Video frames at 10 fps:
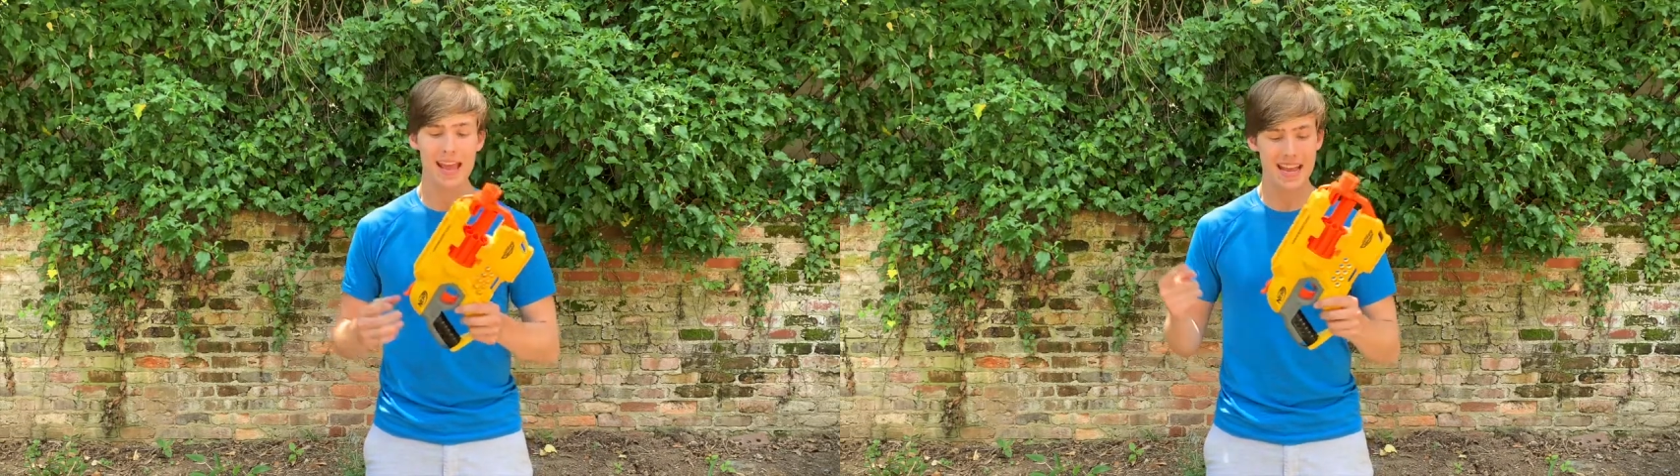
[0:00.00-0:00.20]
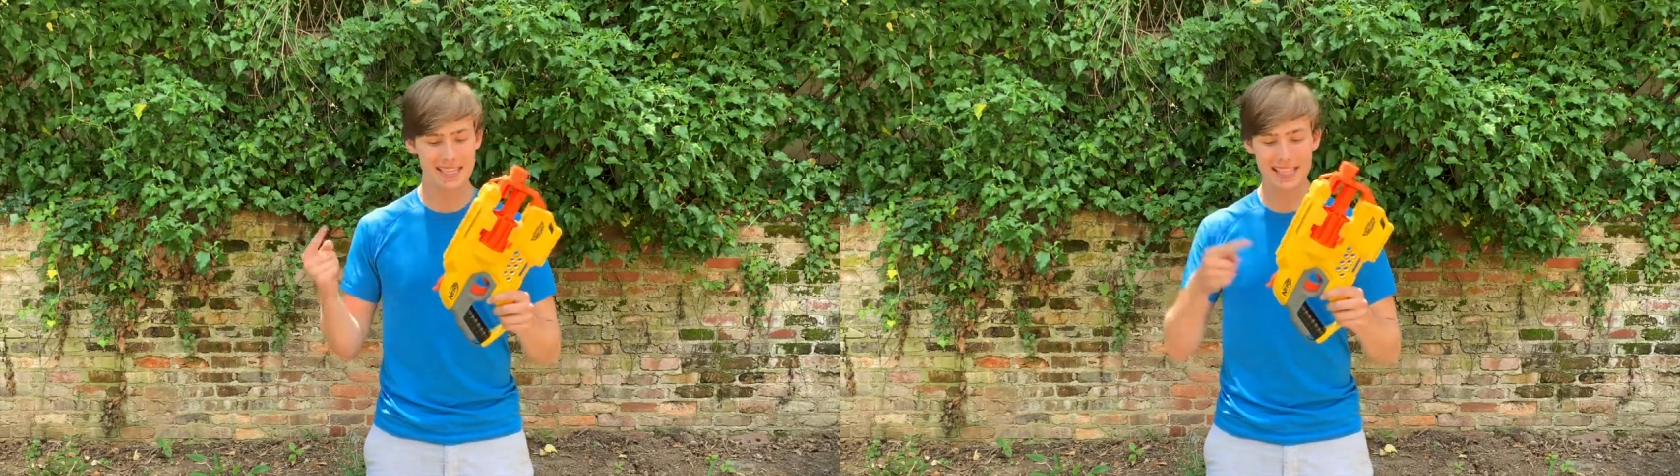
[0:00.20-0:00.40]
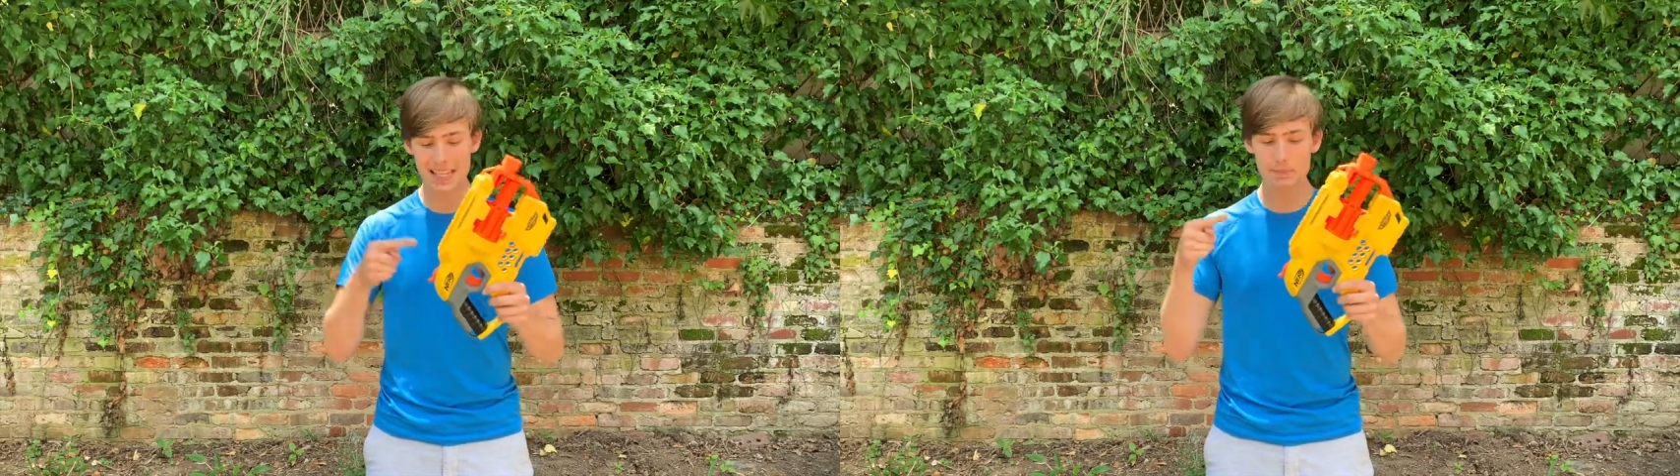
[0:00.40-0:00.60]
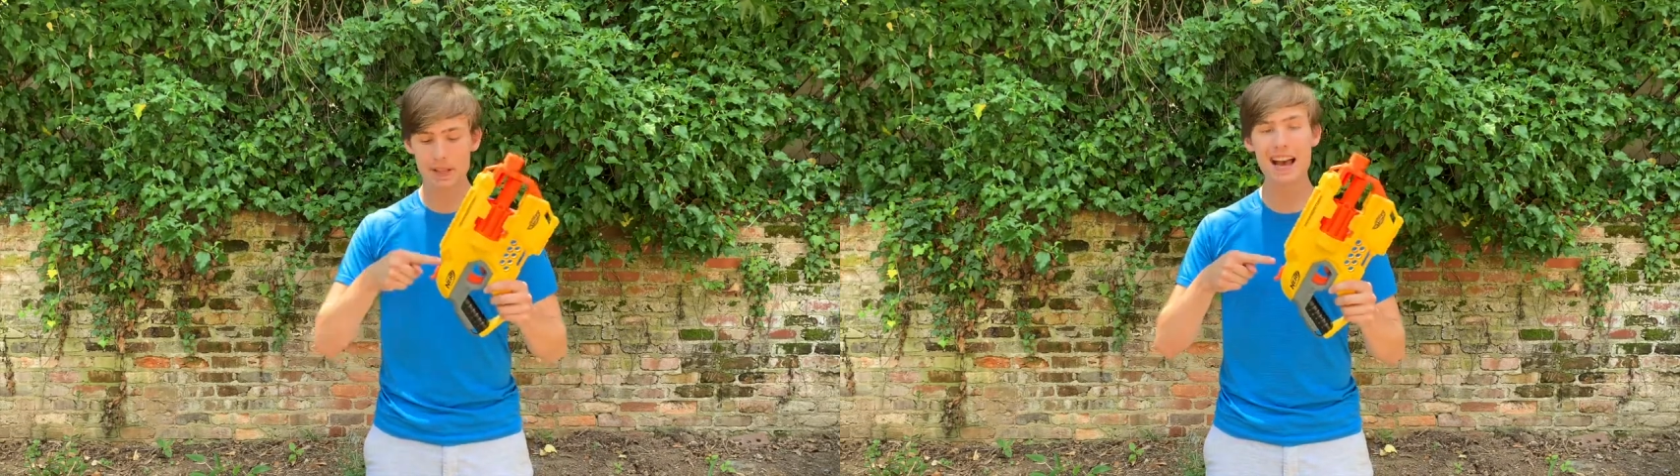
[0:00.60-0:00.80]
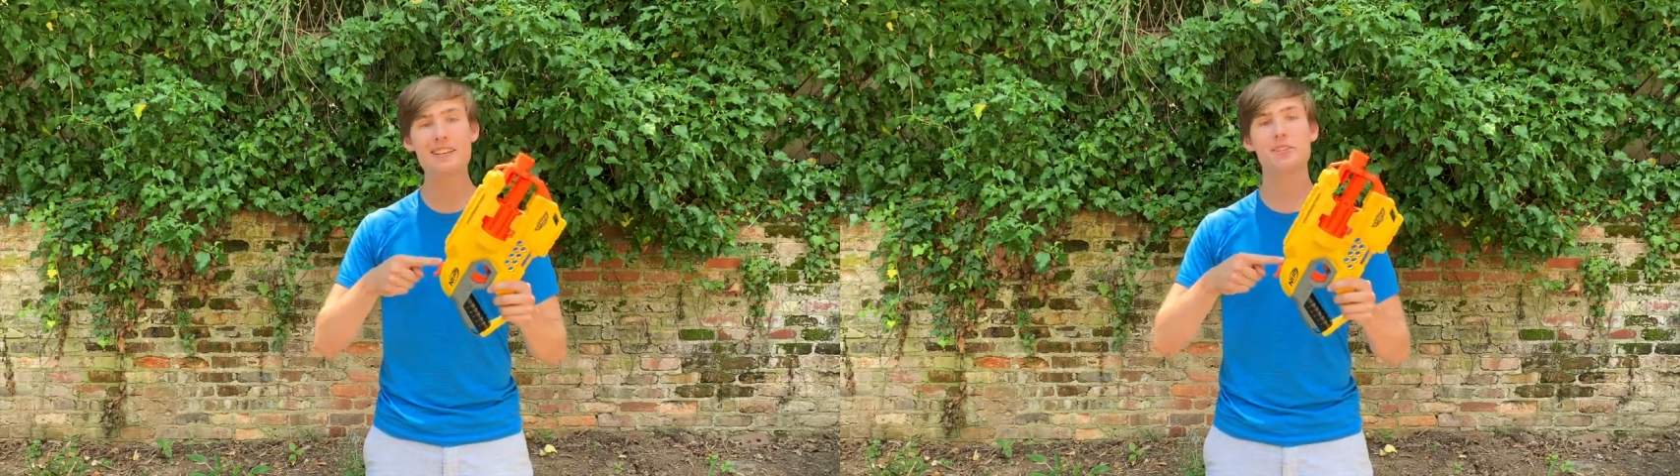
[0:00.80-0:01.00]
is this
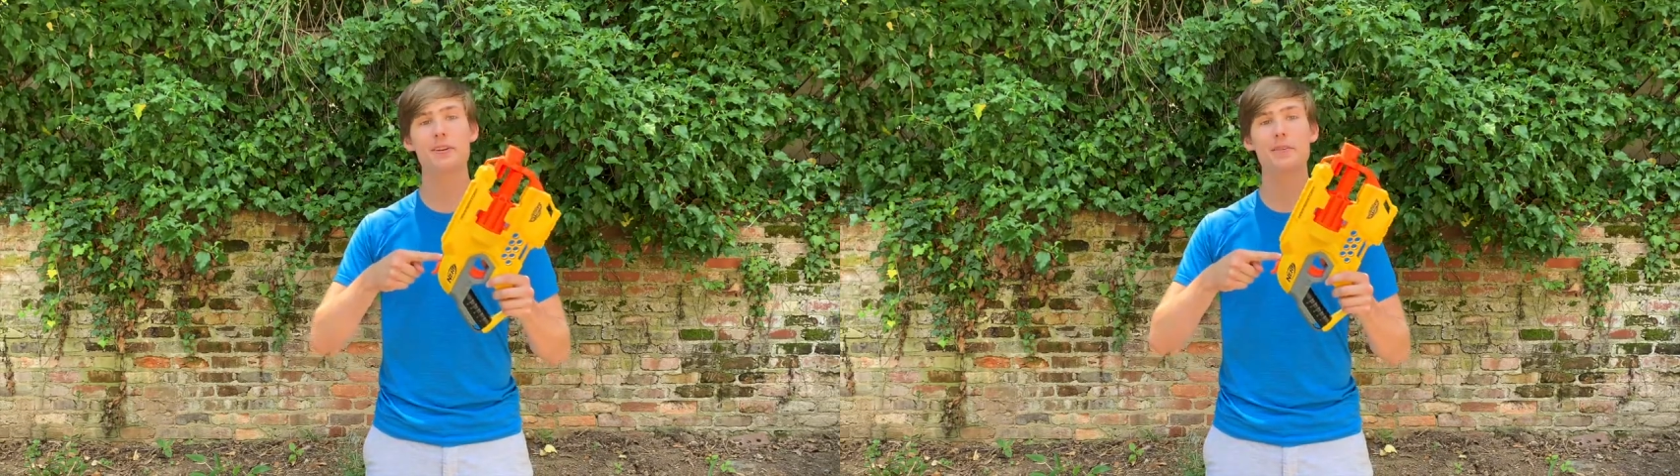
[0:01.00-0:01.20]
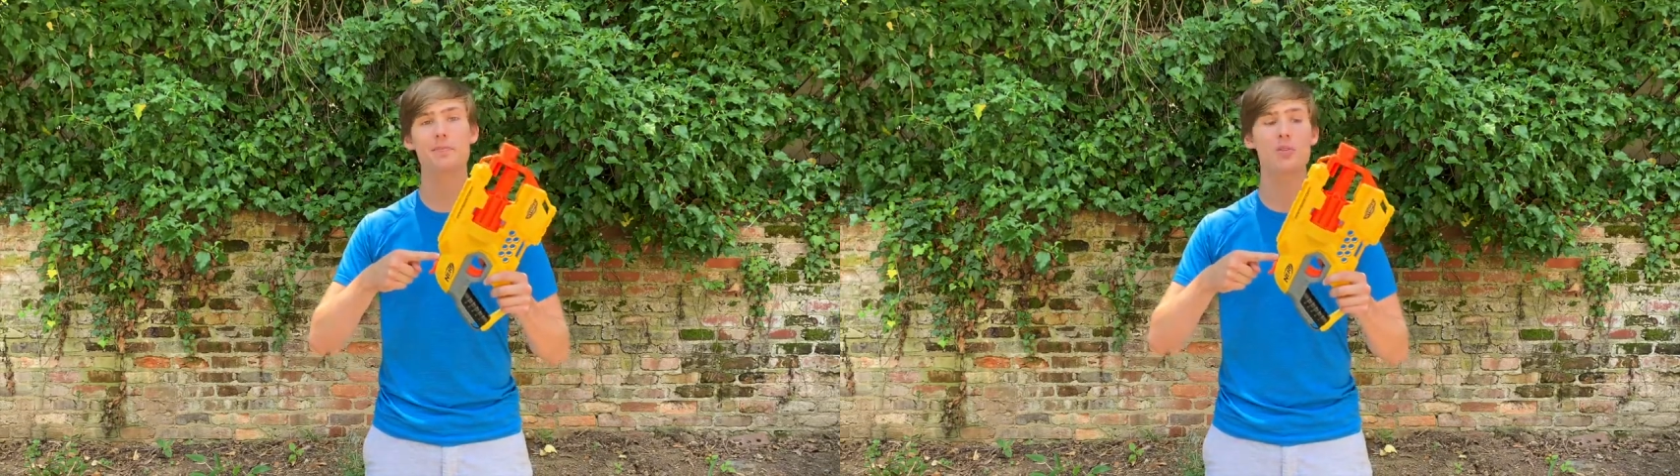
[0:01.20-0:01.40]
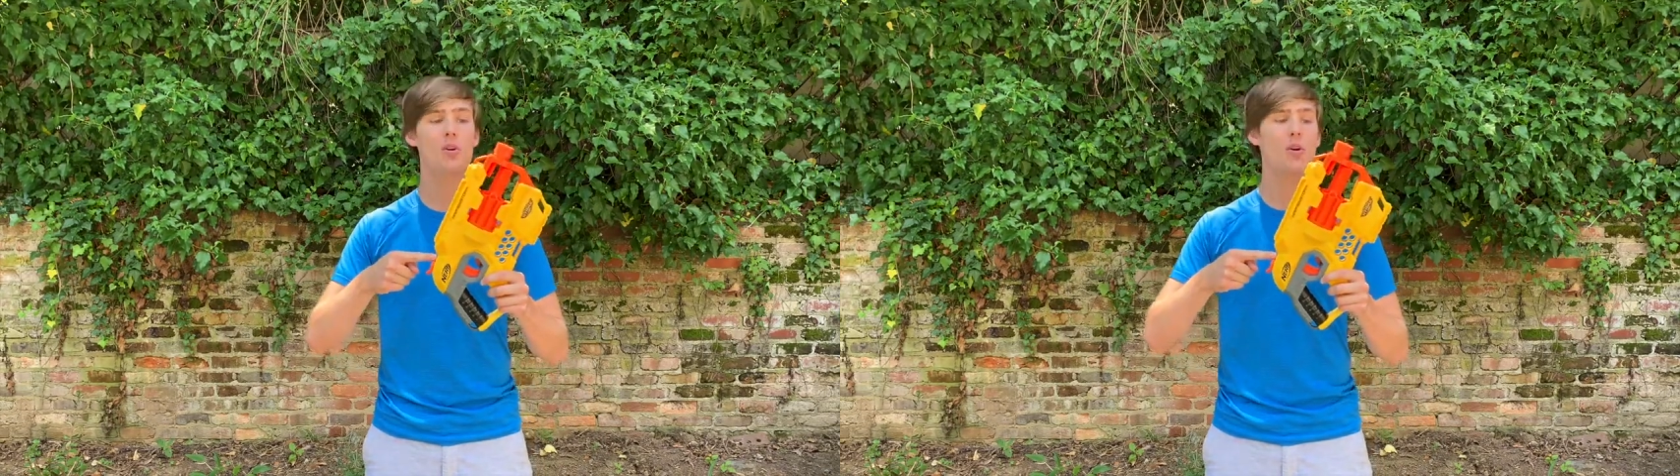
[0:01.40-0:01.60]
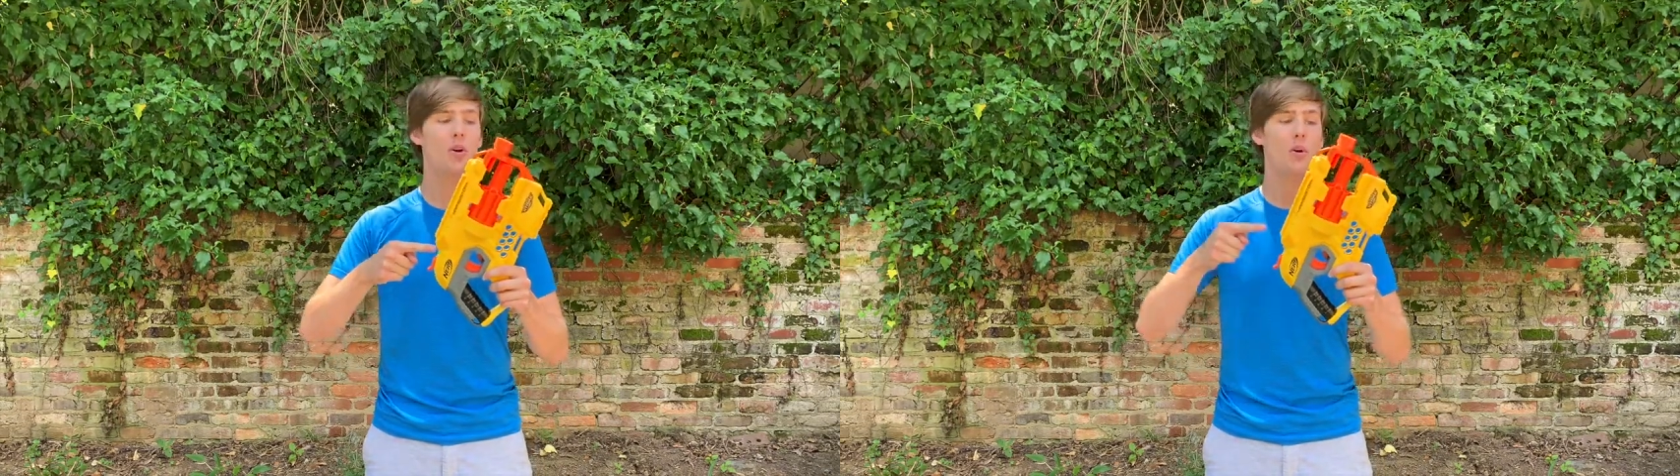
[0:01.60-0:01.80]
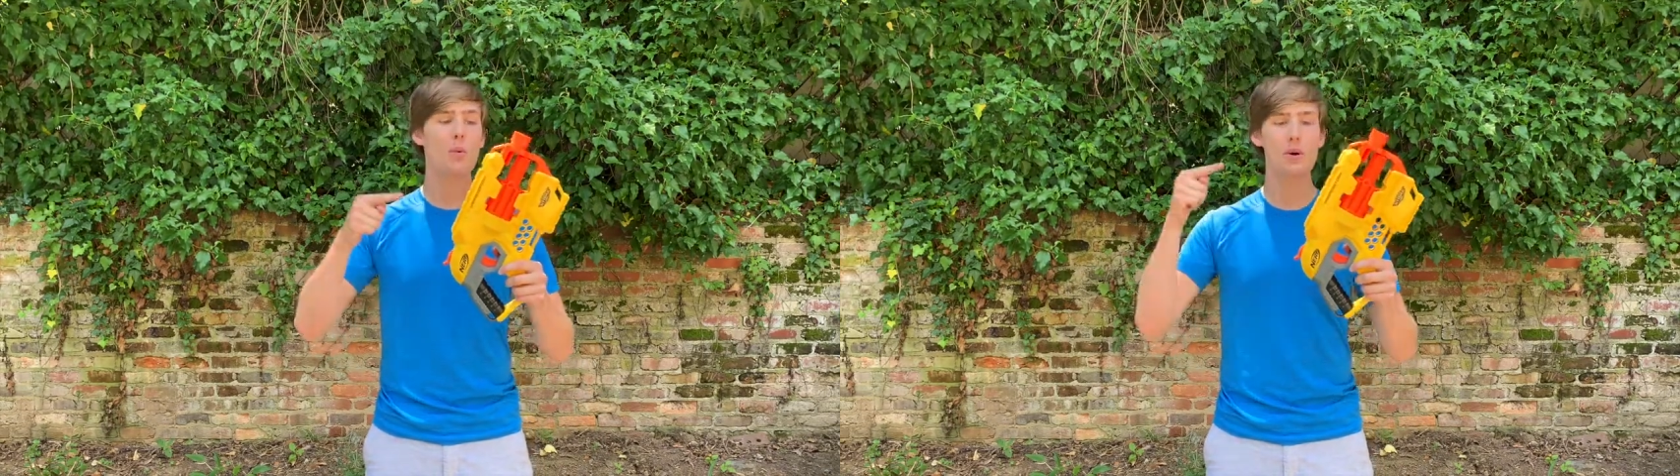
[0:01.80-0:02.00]
blaster
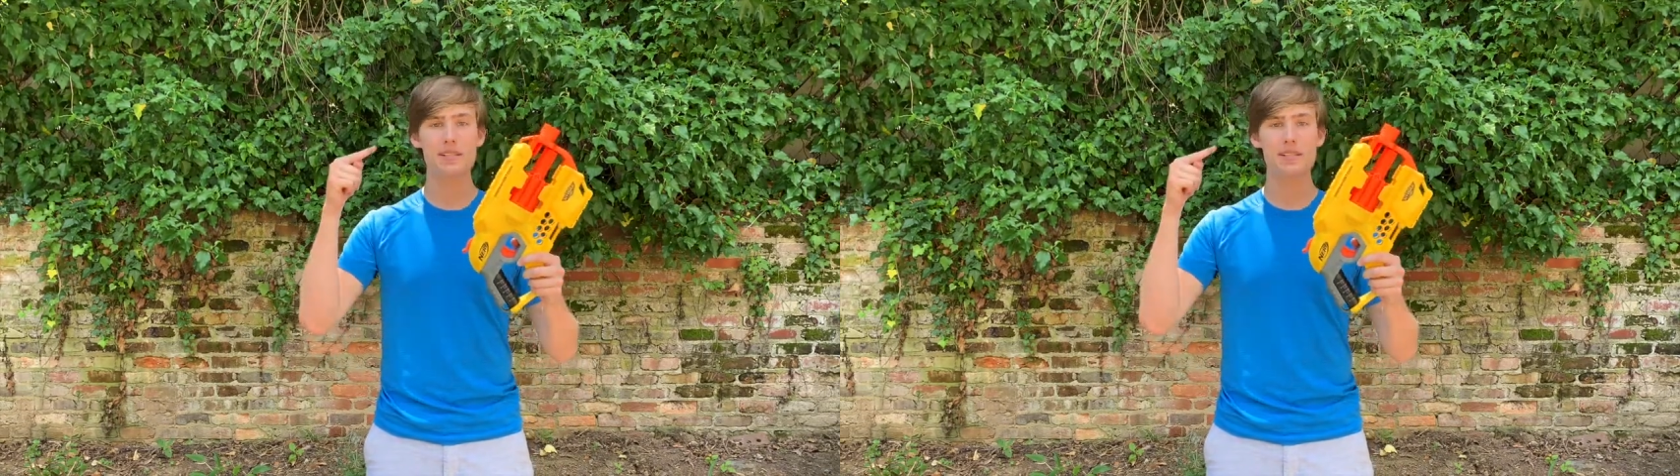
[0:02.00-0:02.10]
was